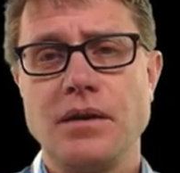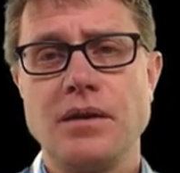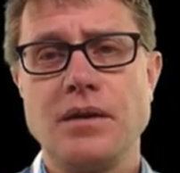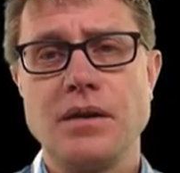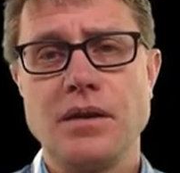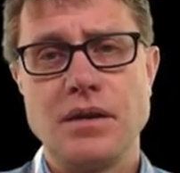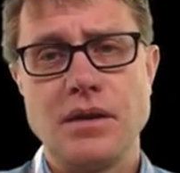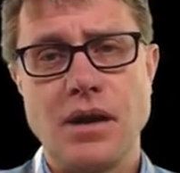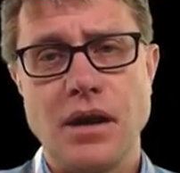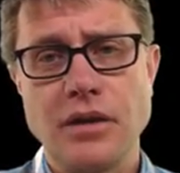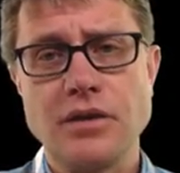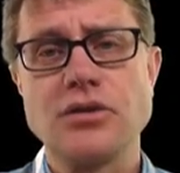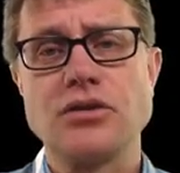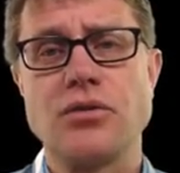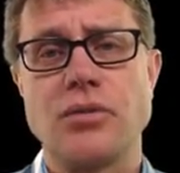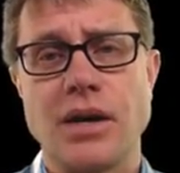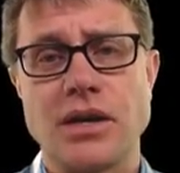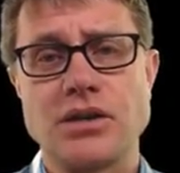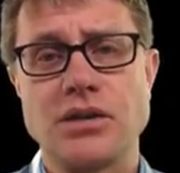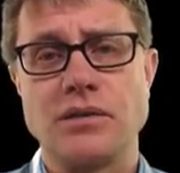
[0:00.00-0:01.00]
in the other
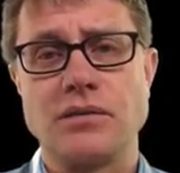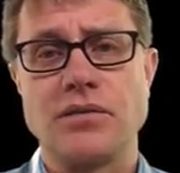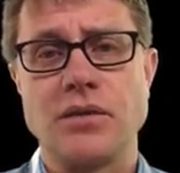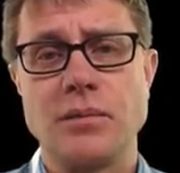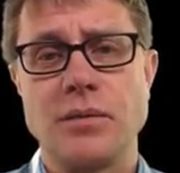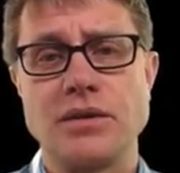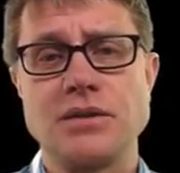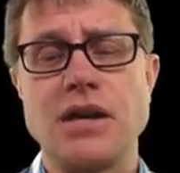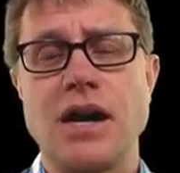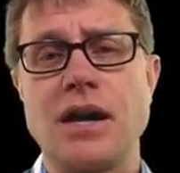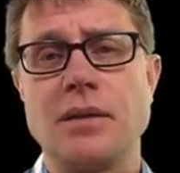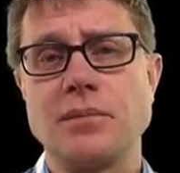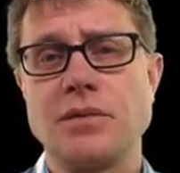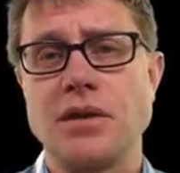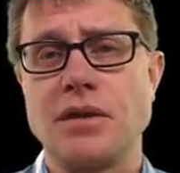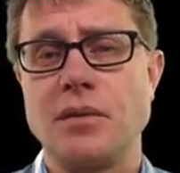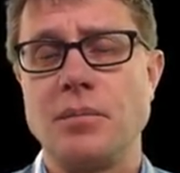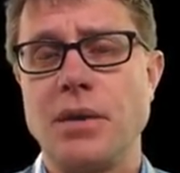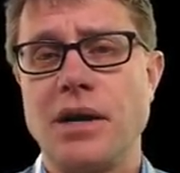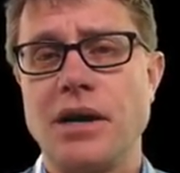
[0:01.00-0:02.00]
direction from the top
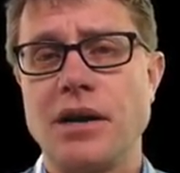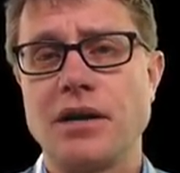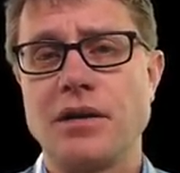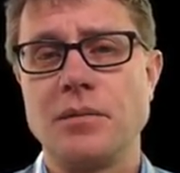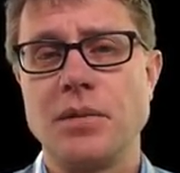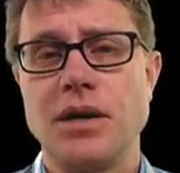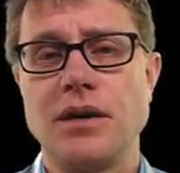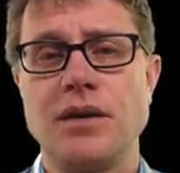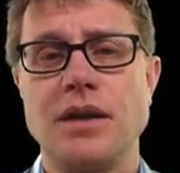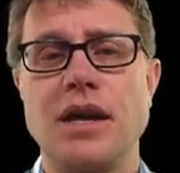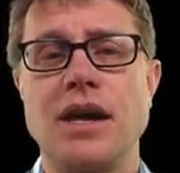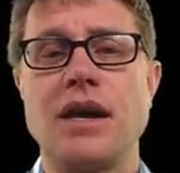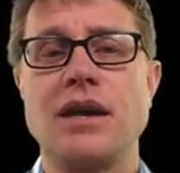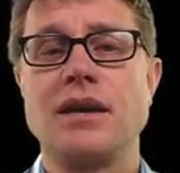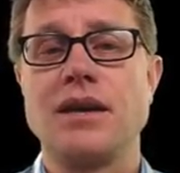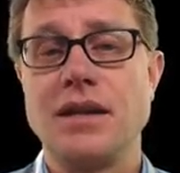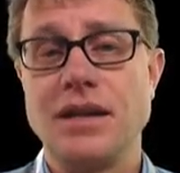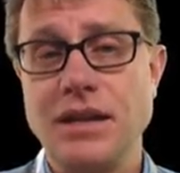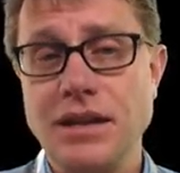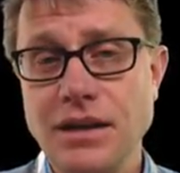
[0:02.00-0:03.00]
to the bottom, and that
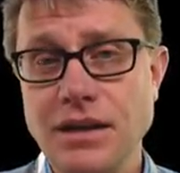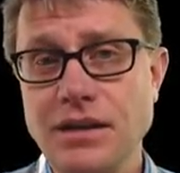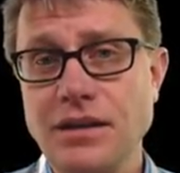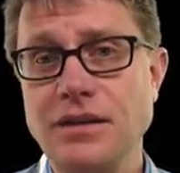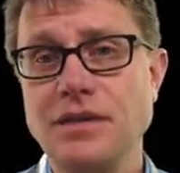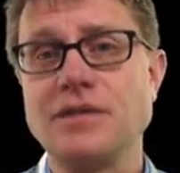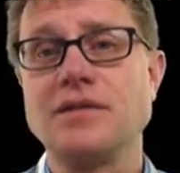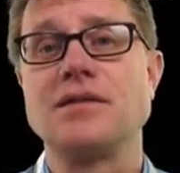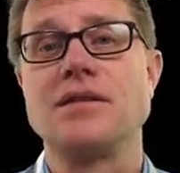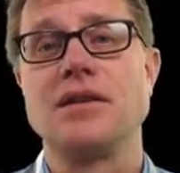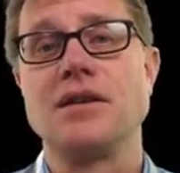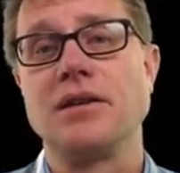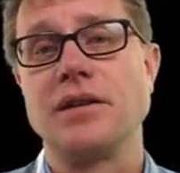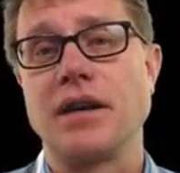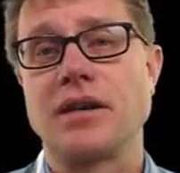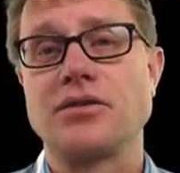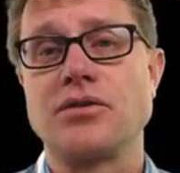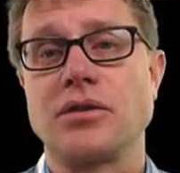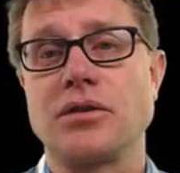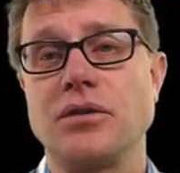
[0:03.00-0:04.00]
is the
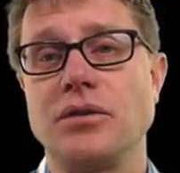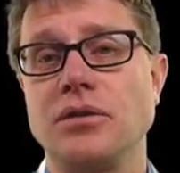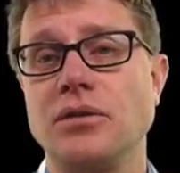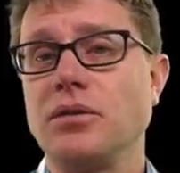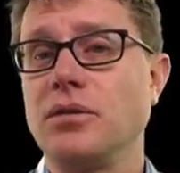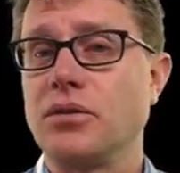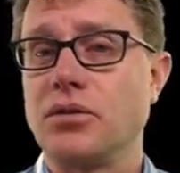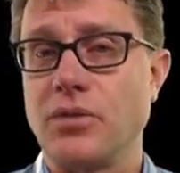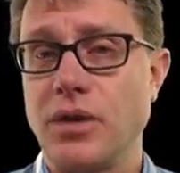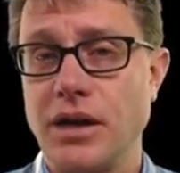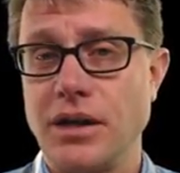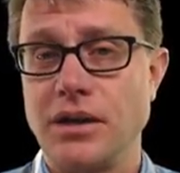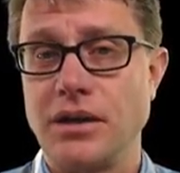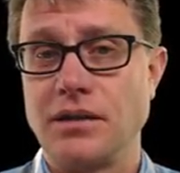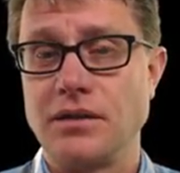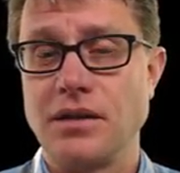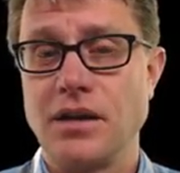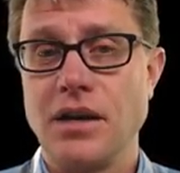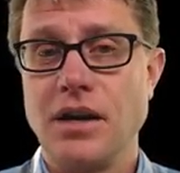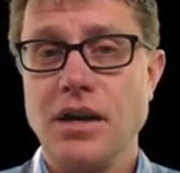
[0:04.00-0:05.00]
electrical
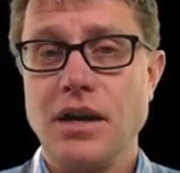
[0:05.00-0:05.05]
gradient.